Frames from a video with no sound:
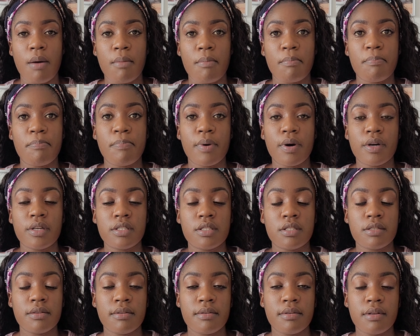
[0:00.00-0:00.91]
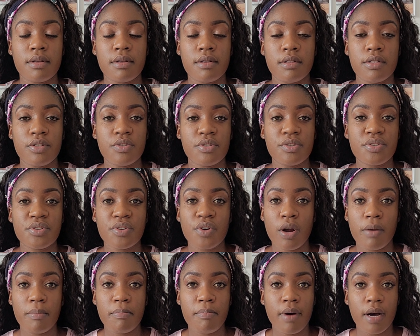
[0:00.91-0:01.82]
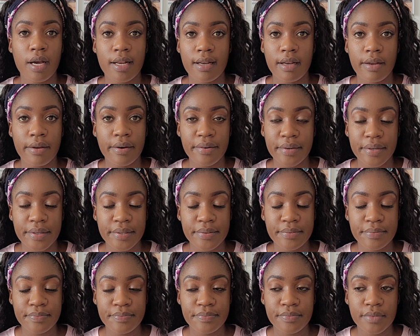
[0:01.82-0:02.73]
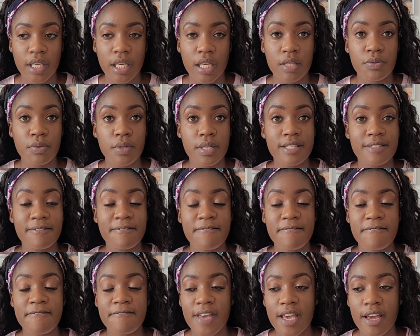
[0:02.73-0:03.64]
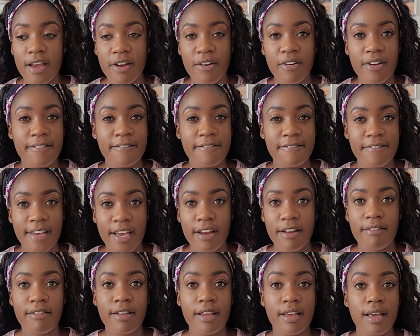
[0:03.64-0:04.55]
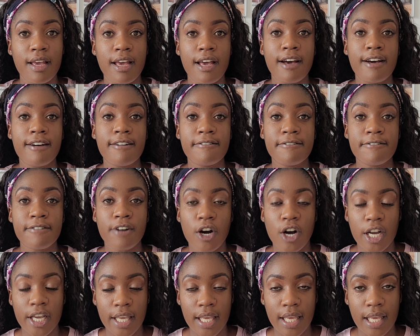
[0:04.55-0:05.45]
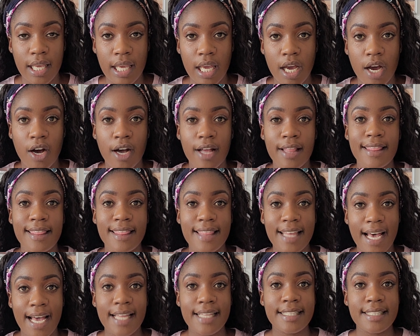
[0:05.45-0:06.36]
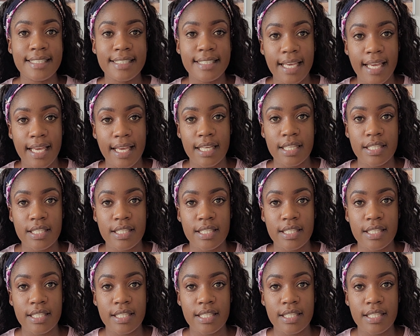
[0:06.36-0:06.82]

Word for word: but due to our bad luck, it was very, very foggy on that day.